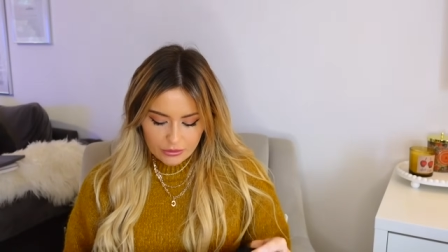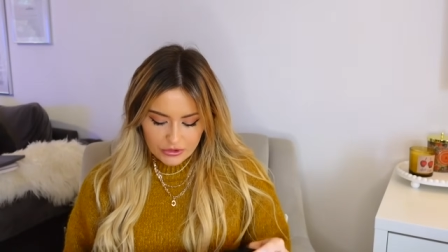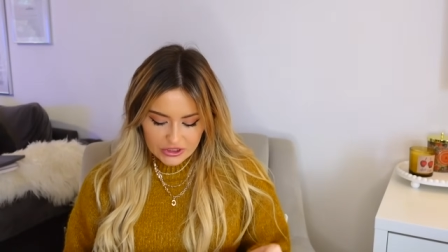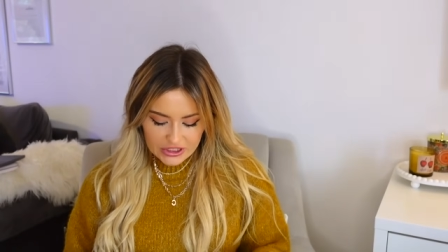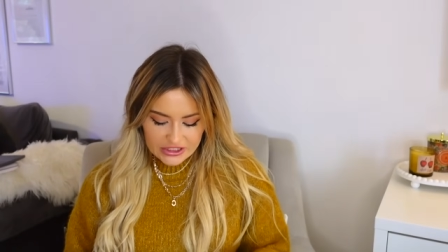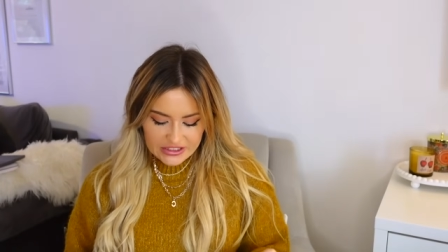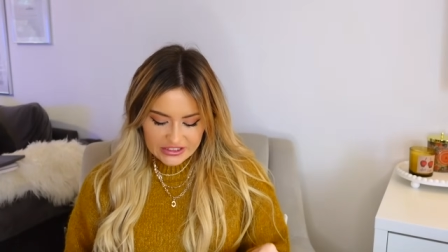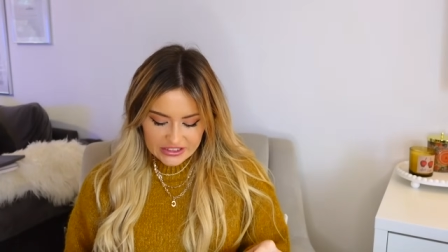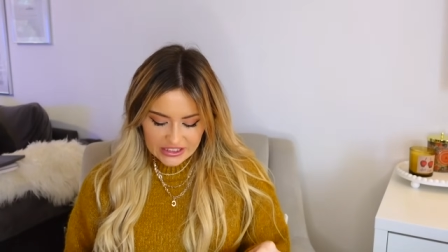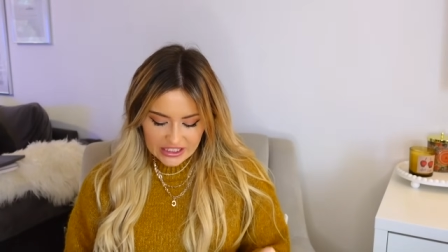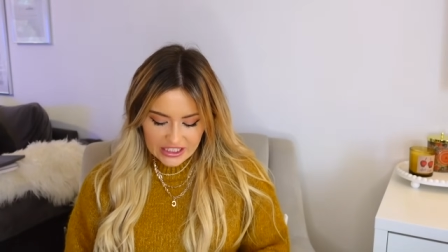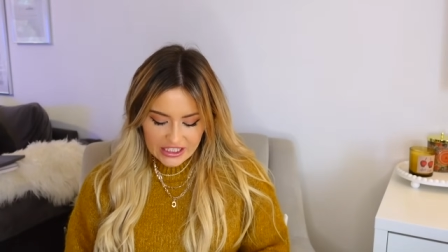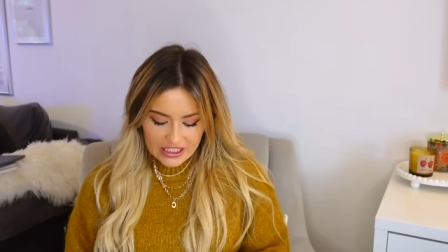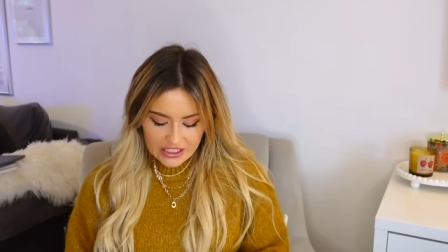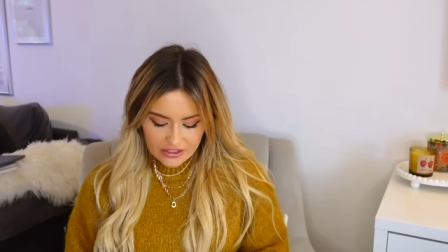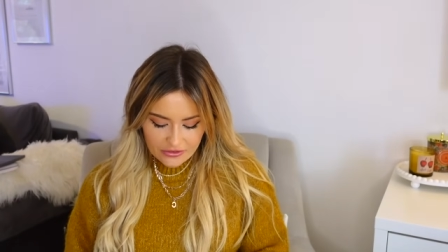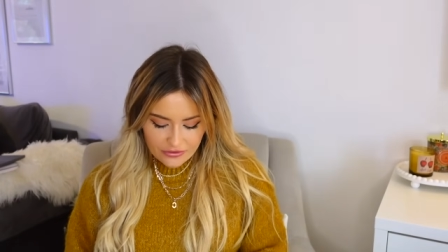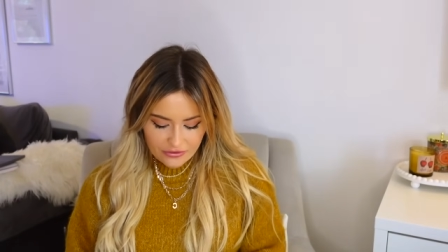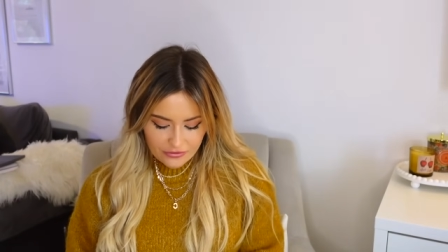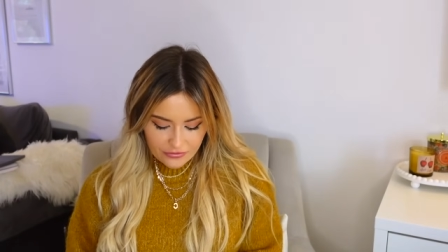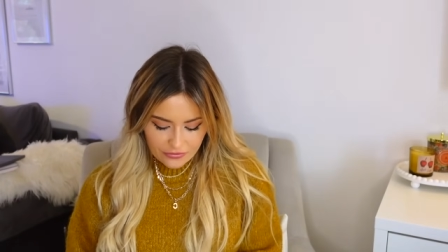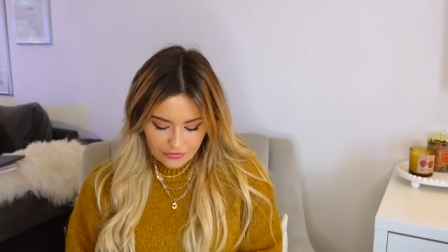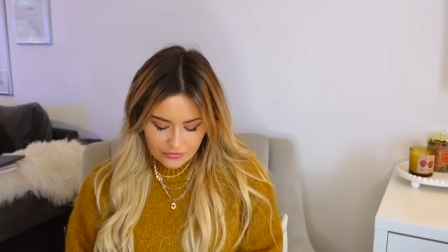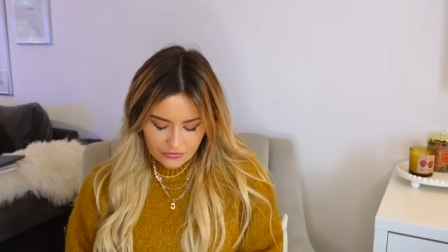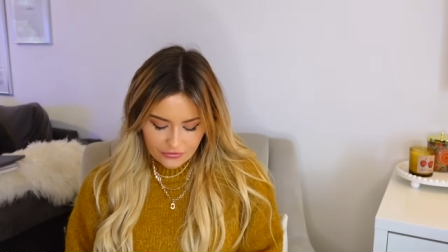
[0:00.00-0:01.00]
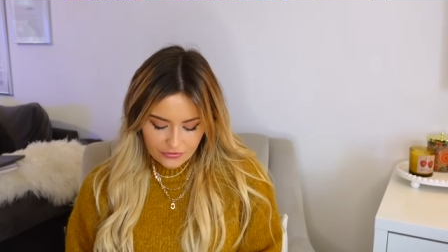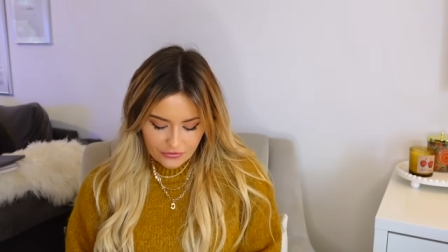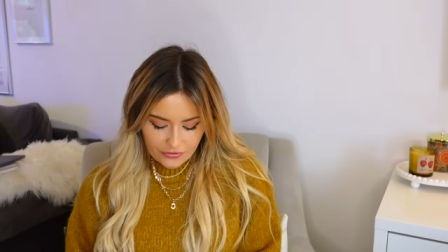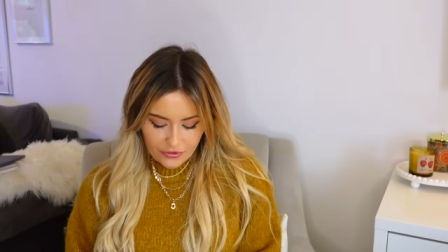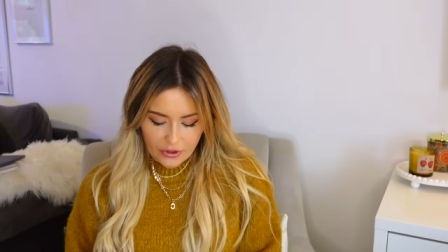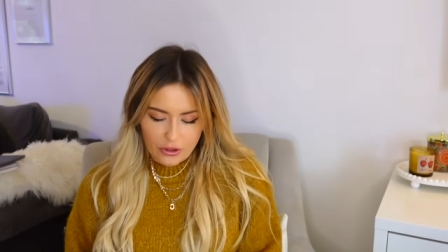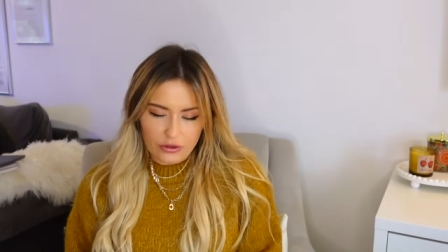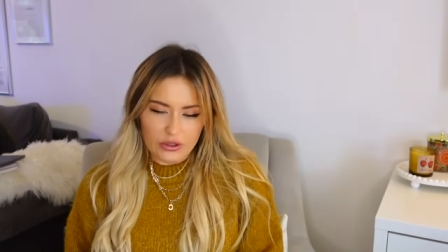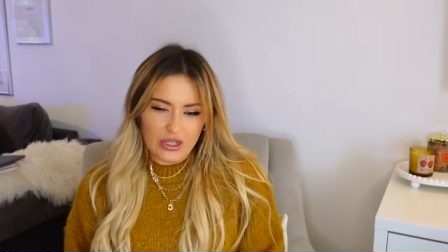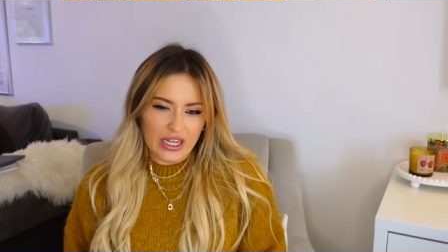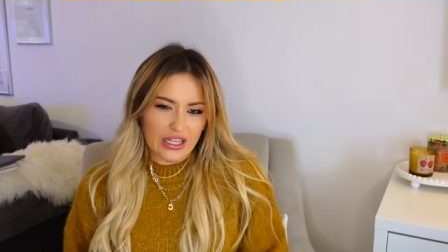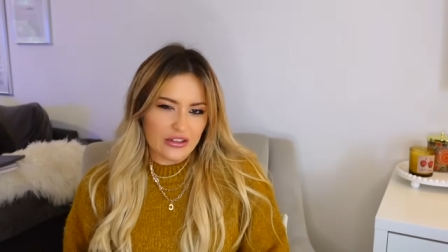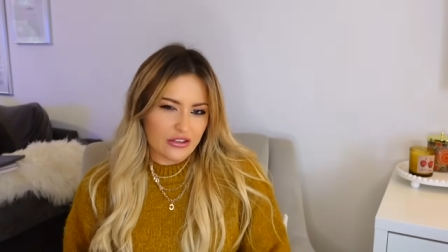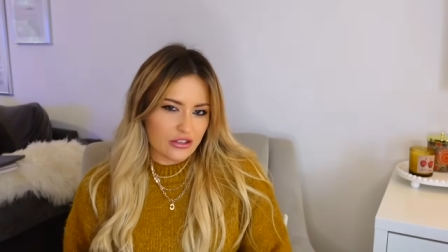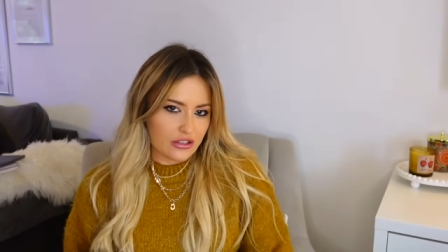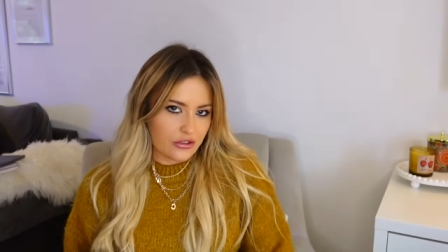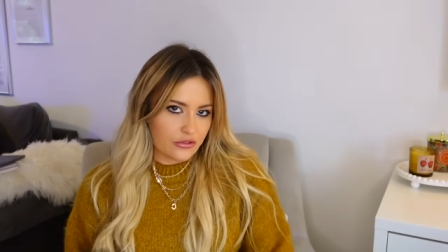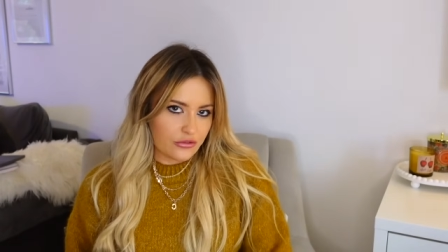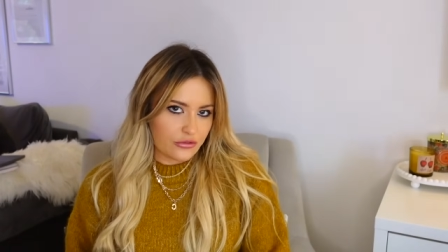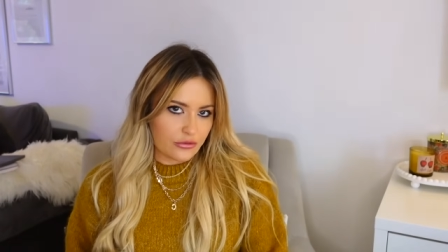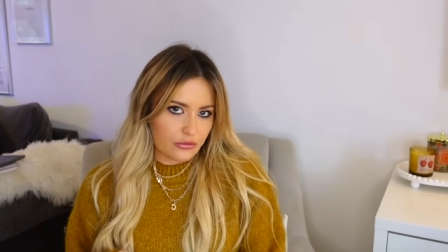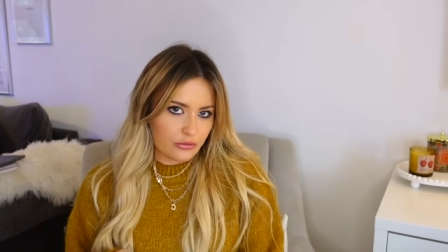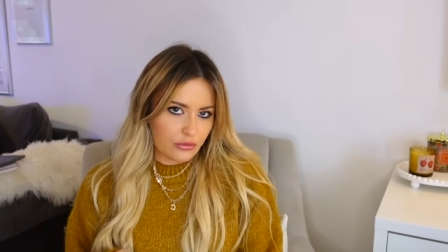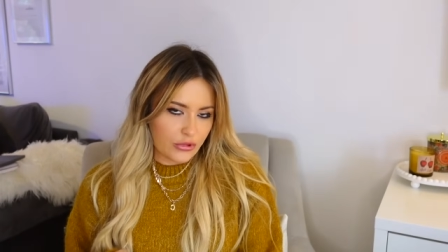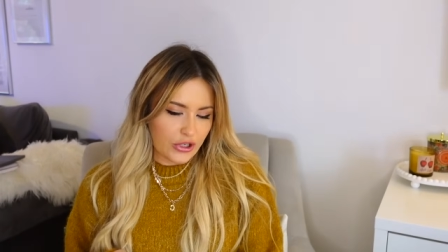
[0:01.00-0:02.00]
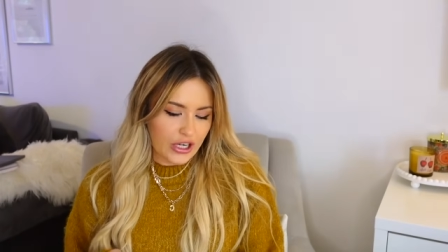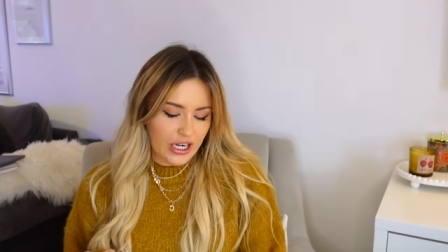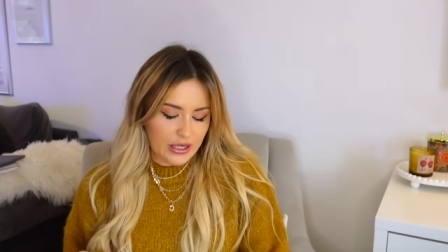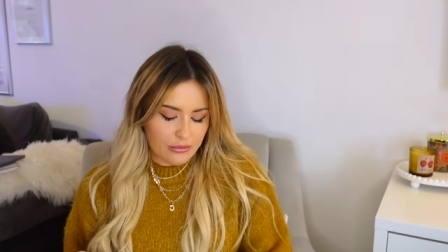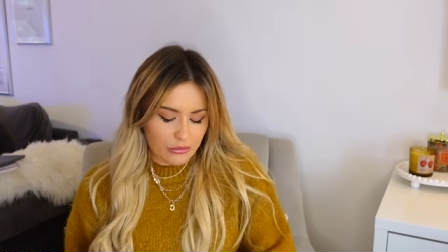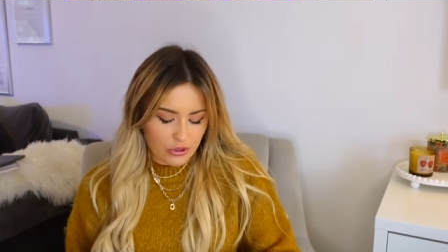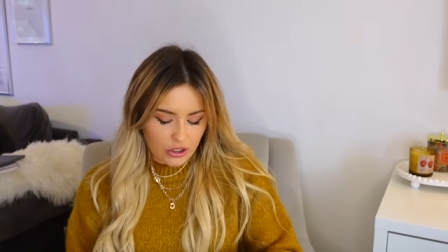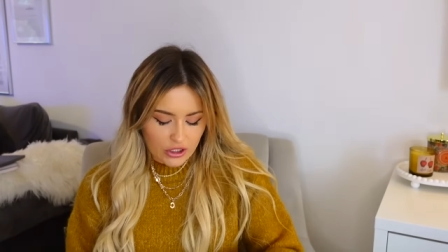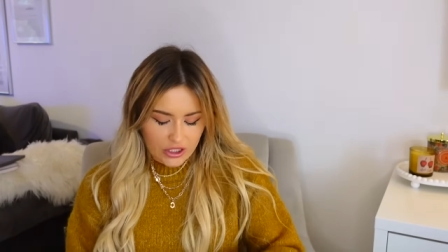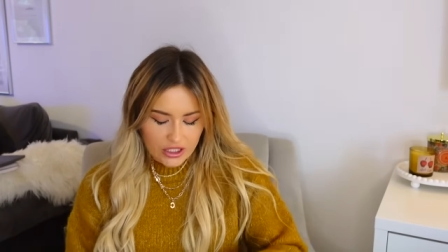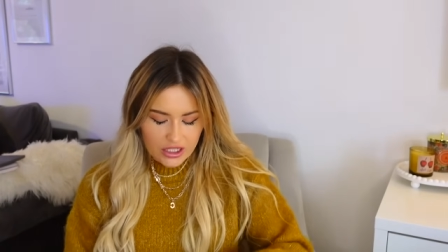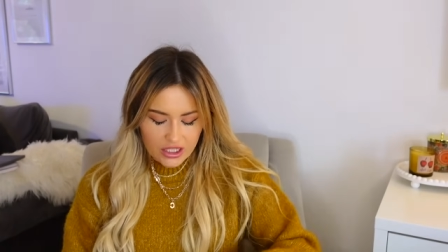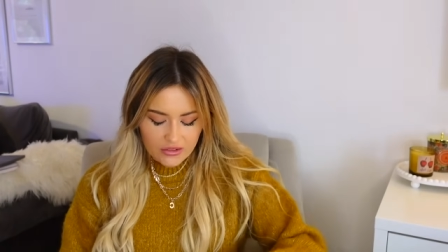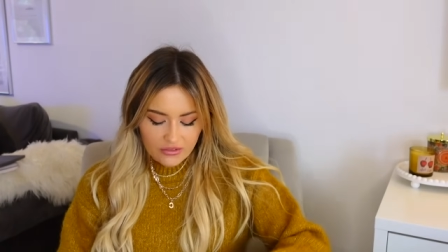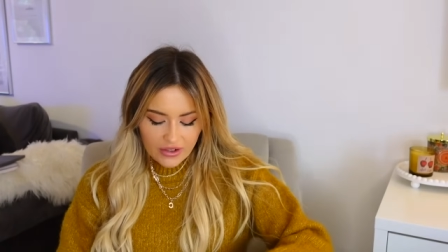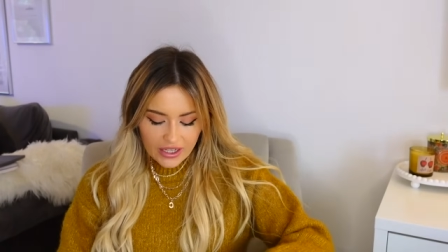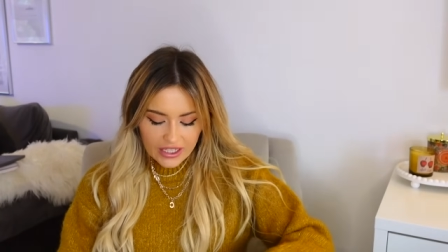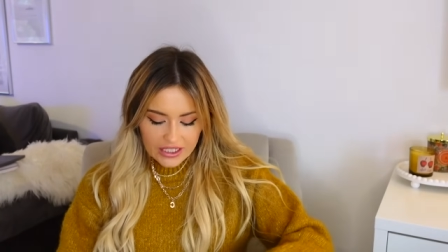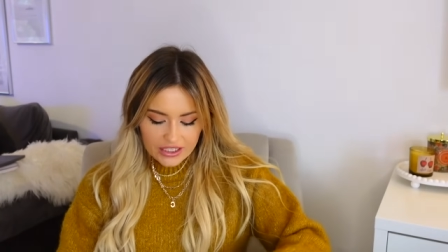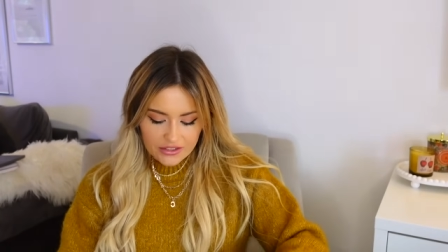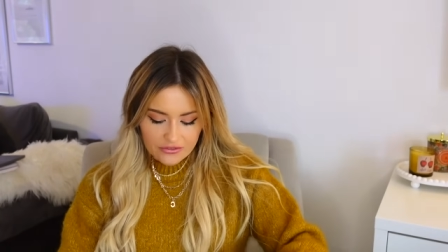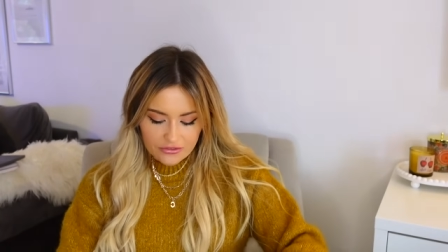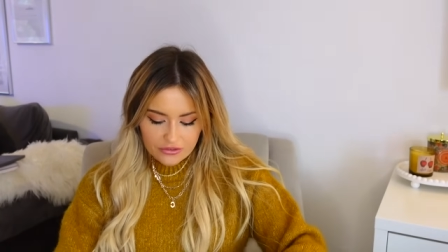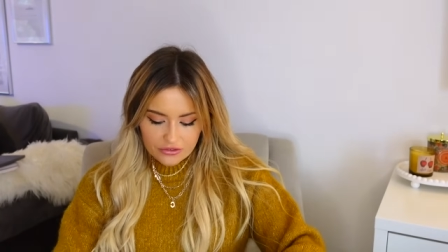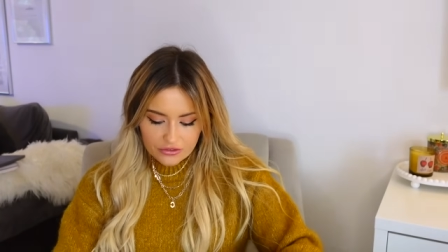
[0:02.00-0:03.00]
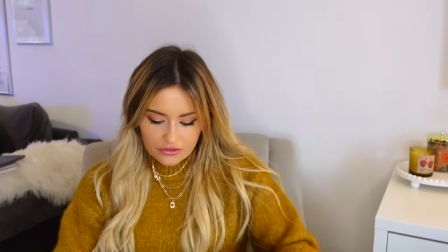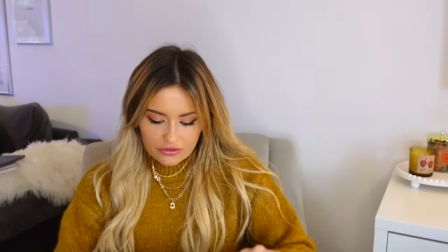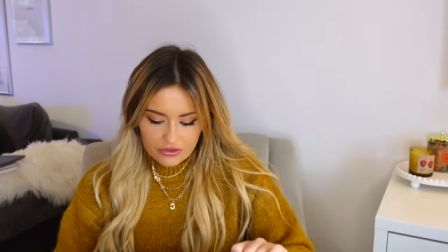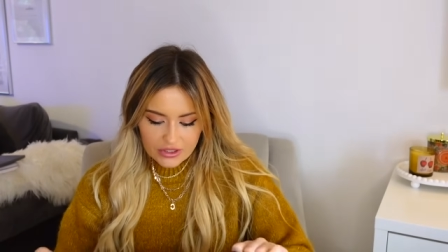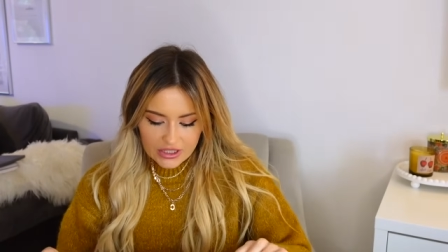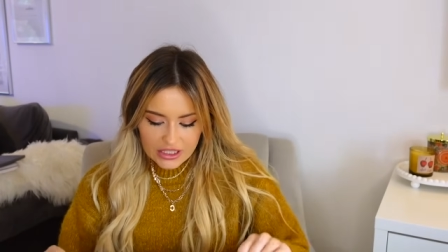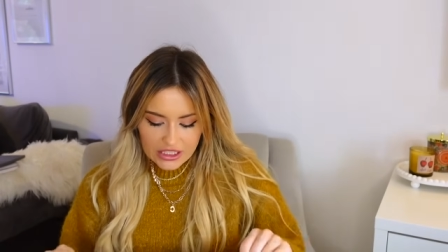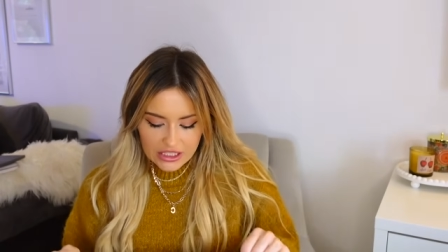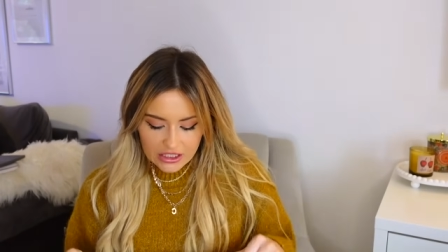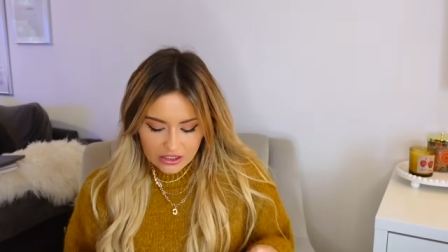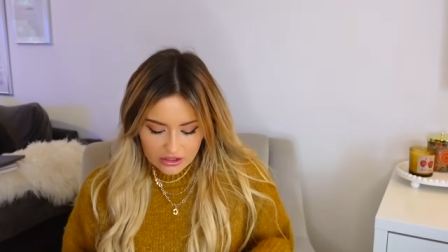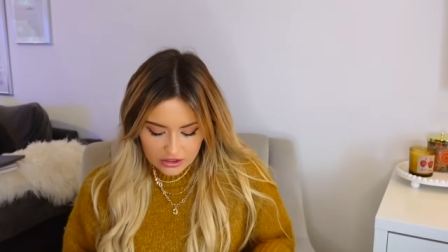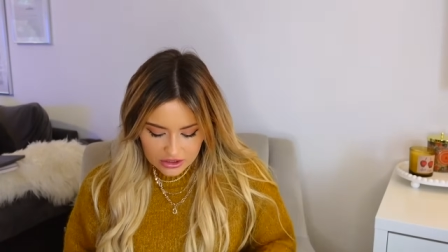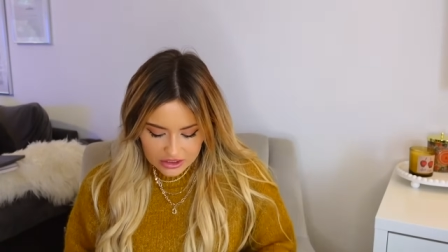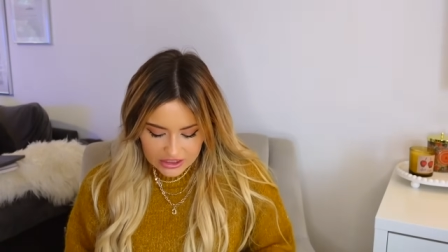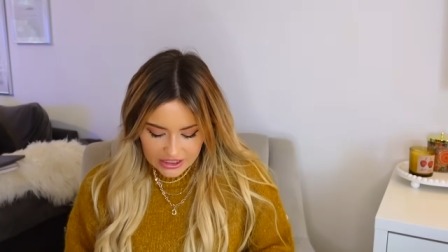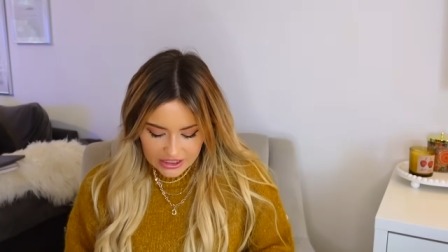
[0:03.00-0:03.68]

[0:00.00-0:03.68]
but it's like faux leather from Primark, and I've had it for a really long